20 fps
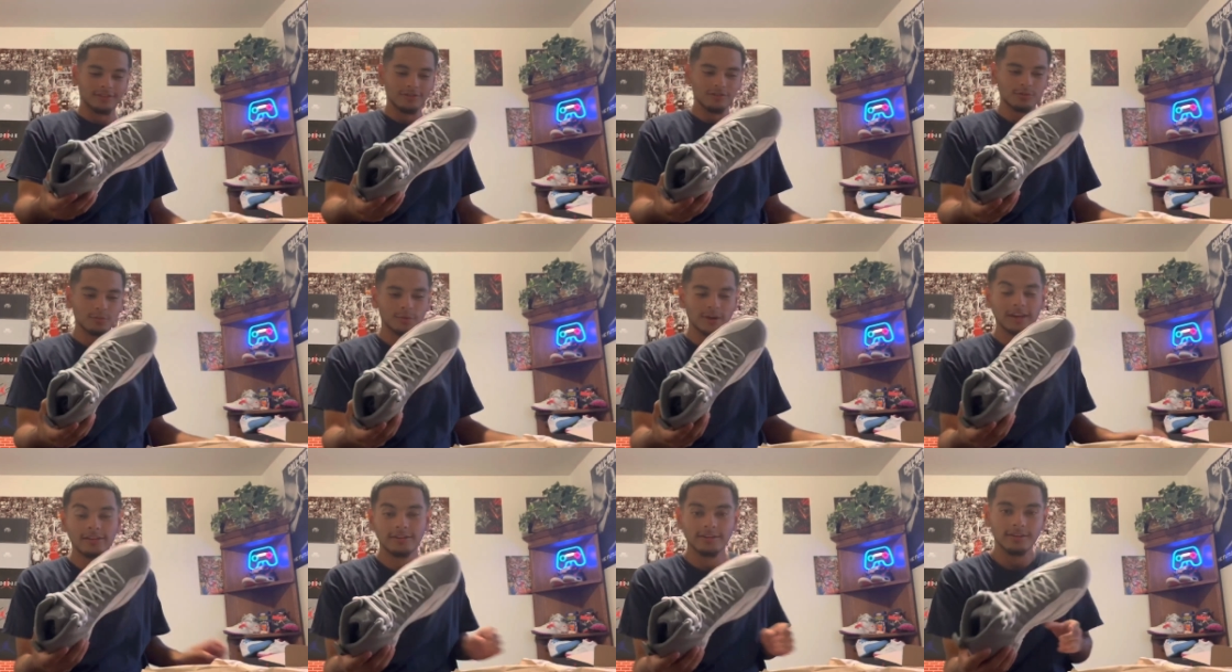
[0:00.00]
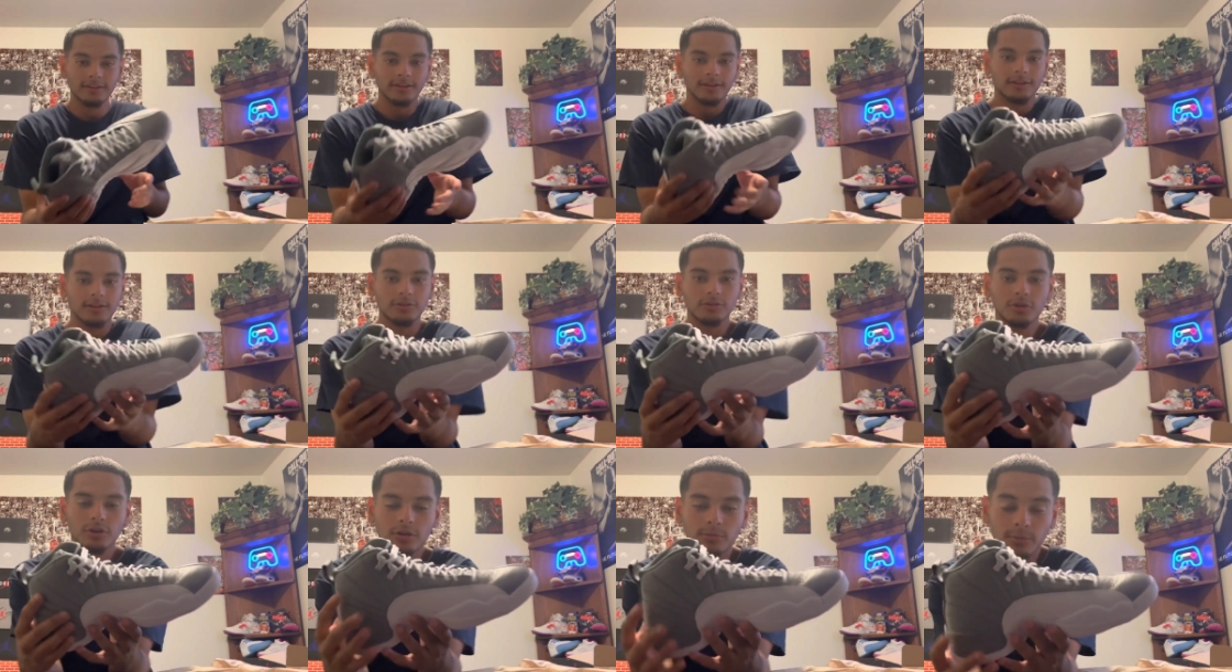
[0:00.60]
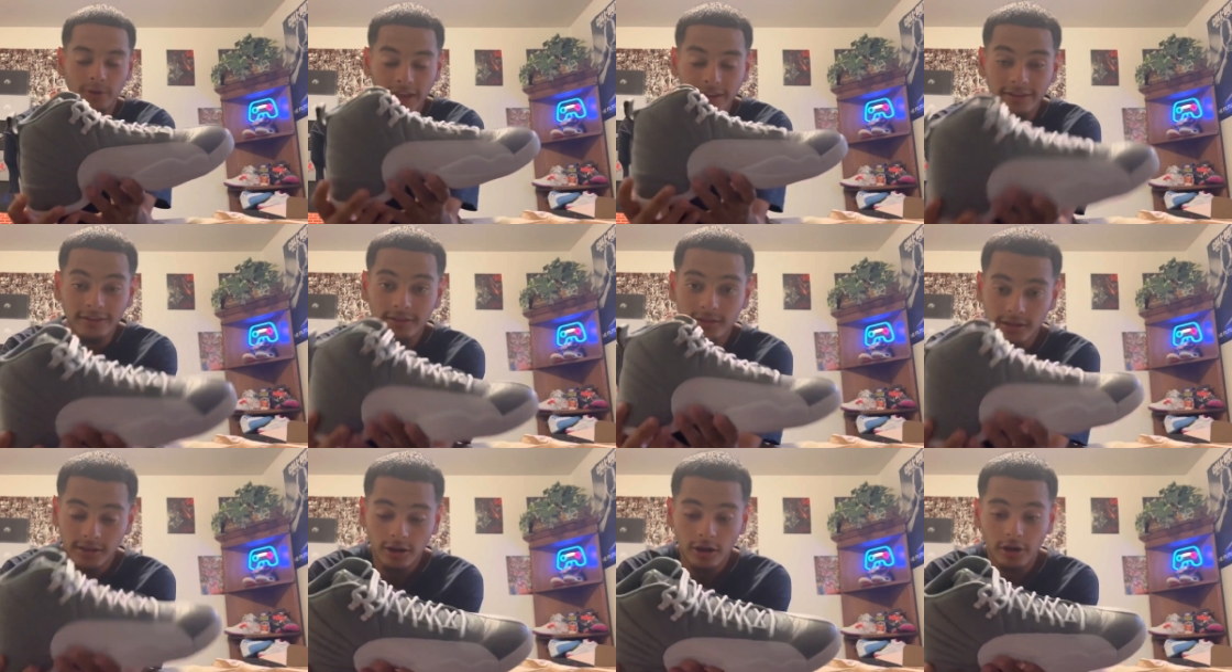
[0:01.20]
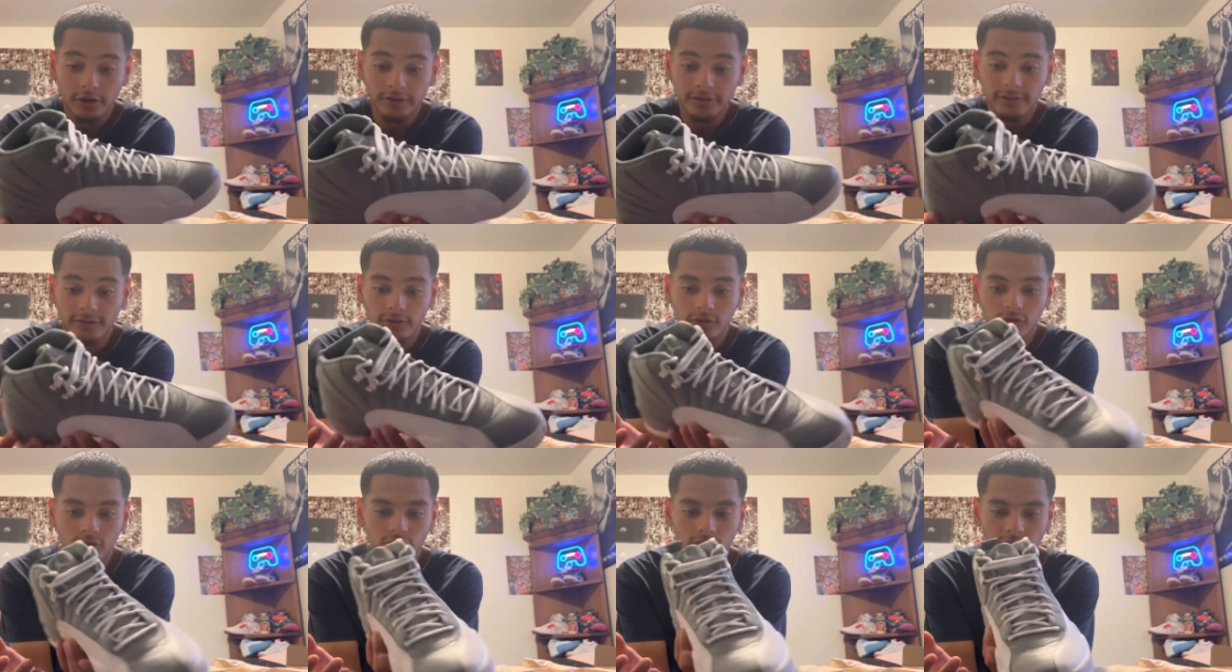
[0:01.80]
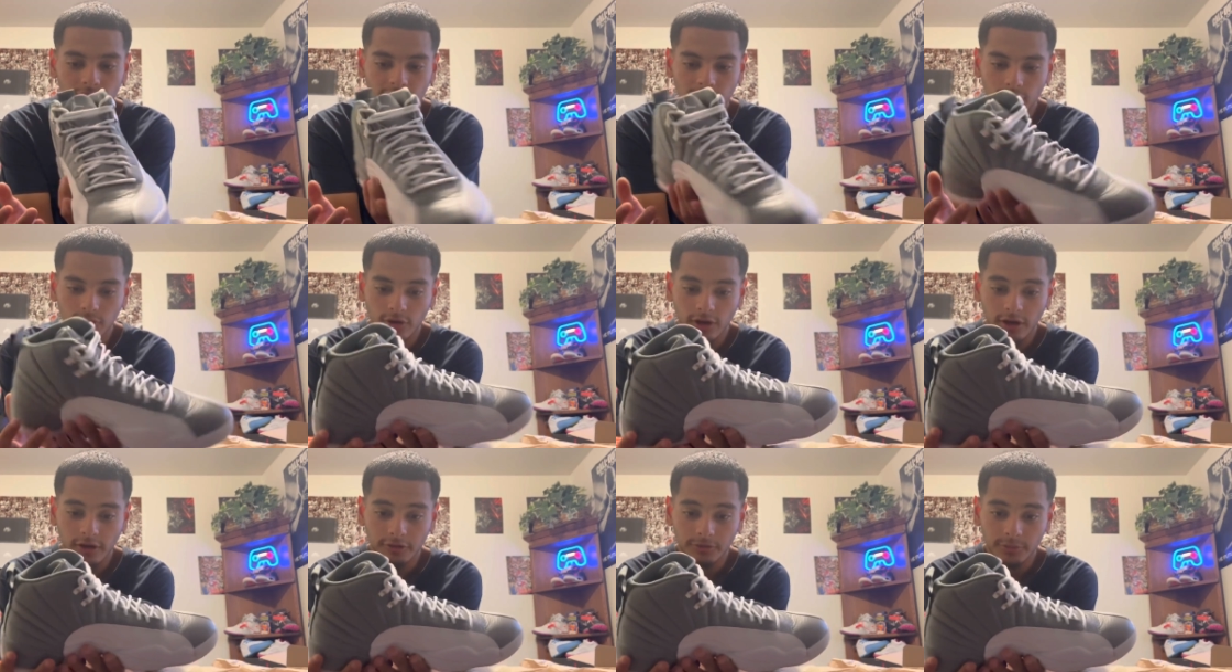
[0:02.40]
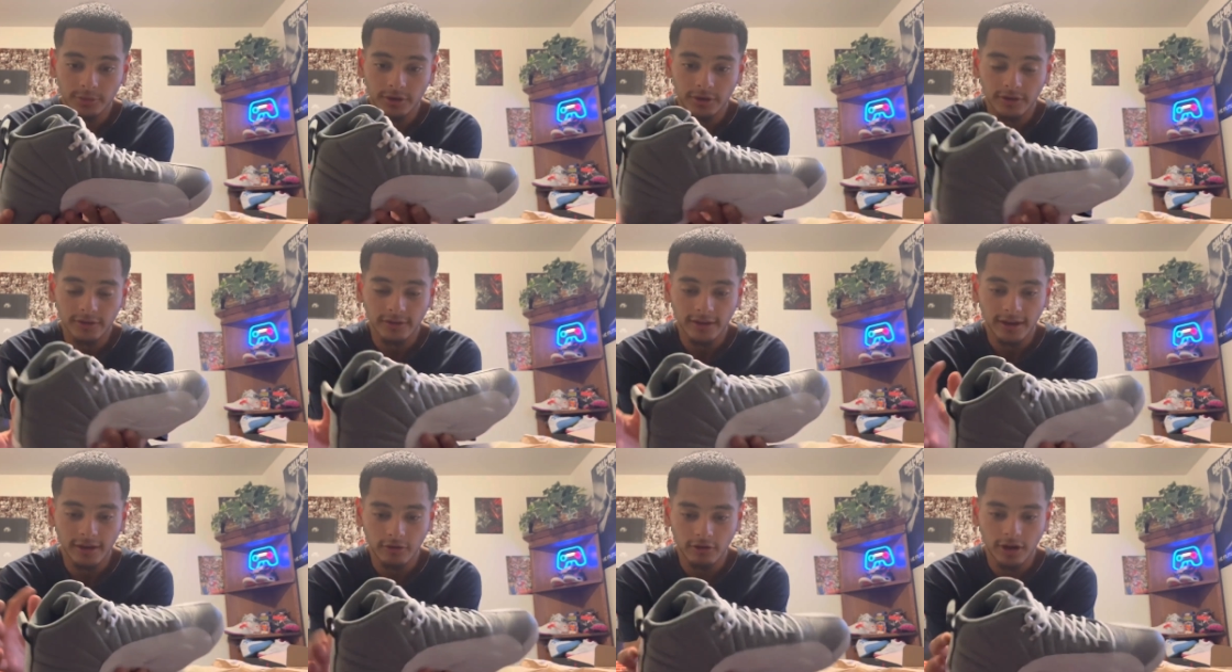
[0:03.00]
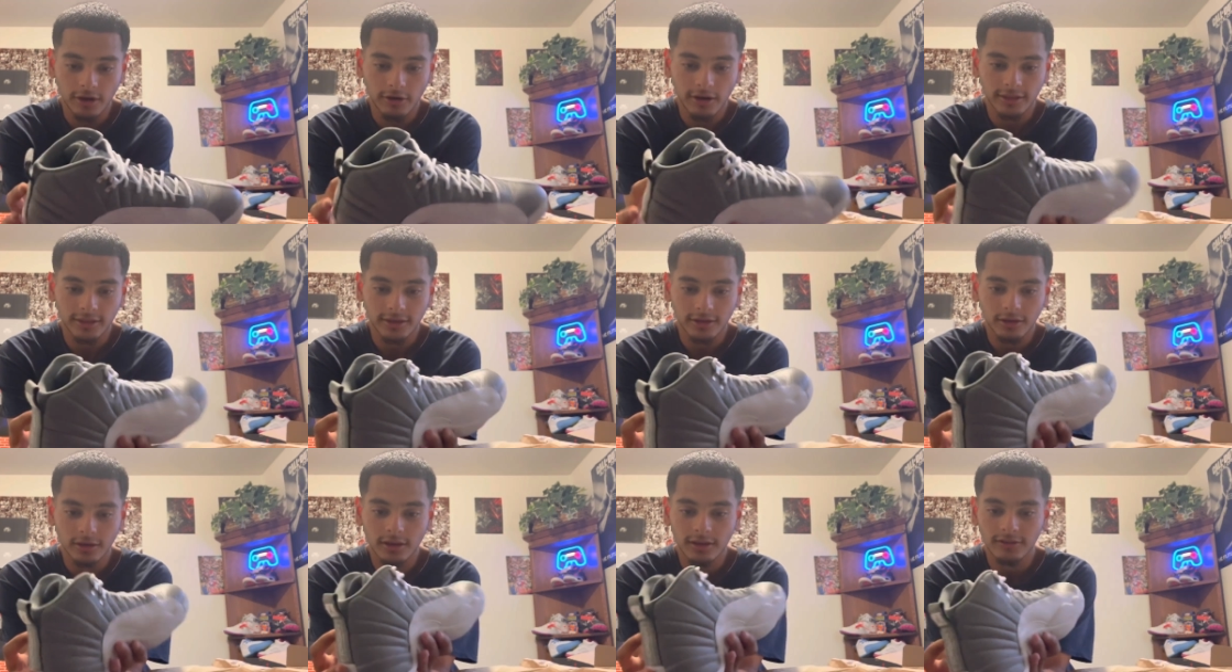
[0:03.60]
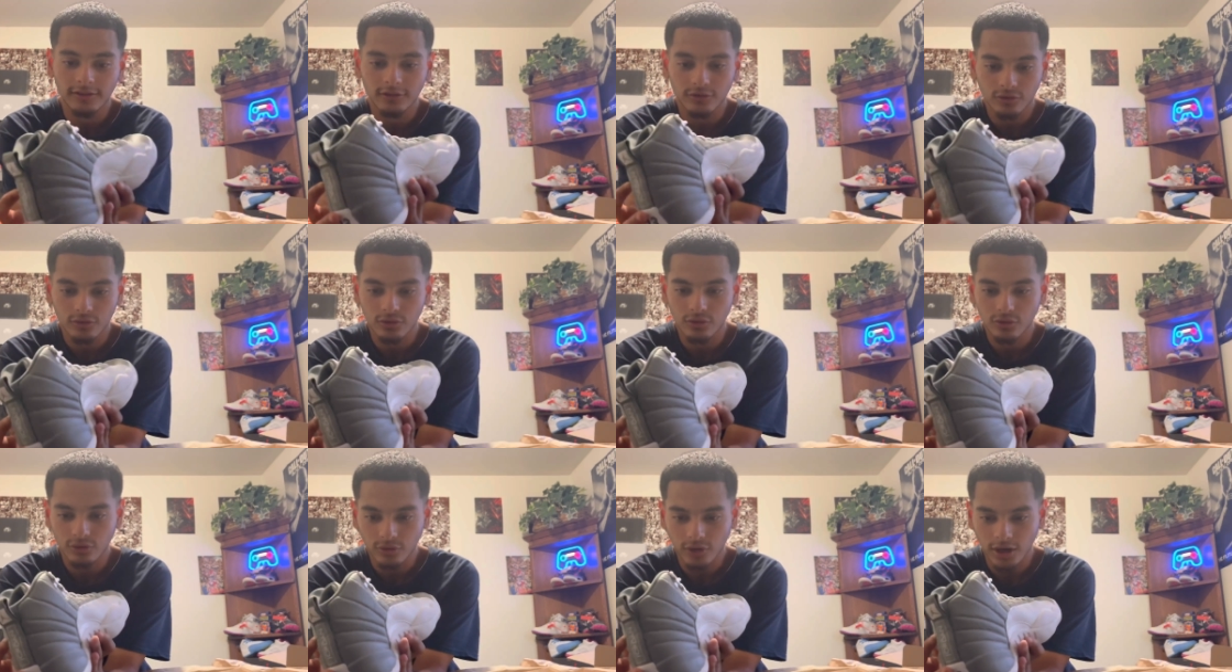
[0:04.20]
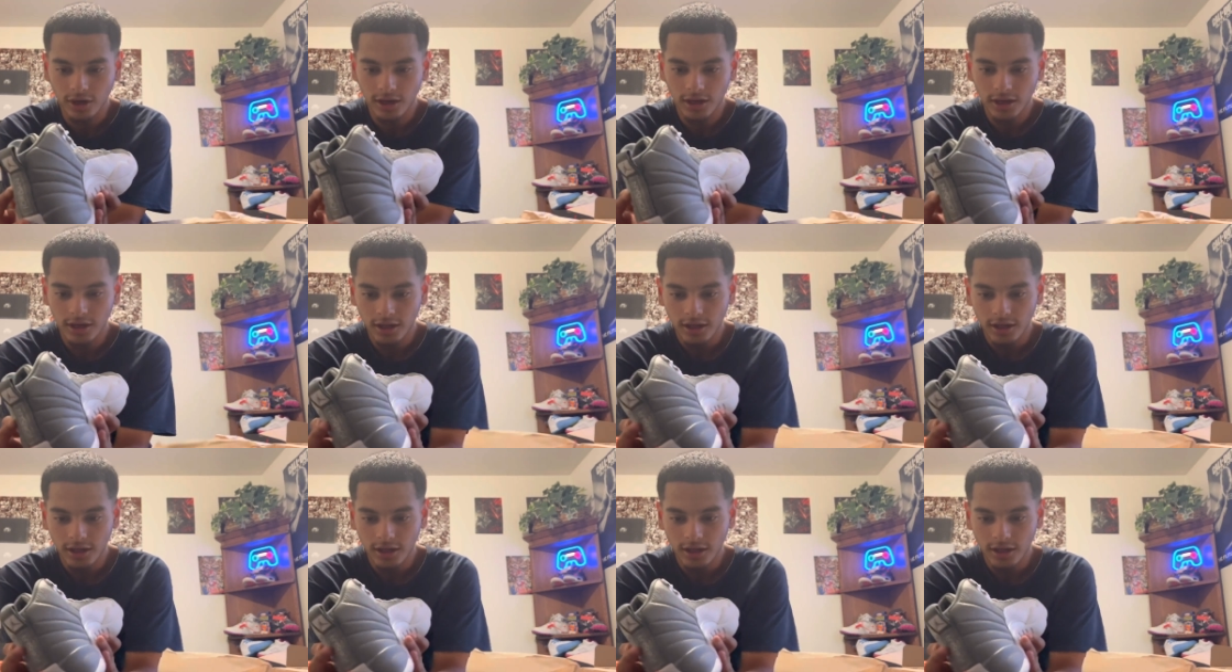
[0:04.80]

you could basically you could basically call these the cool gray 12s because that gray right there is the cool gray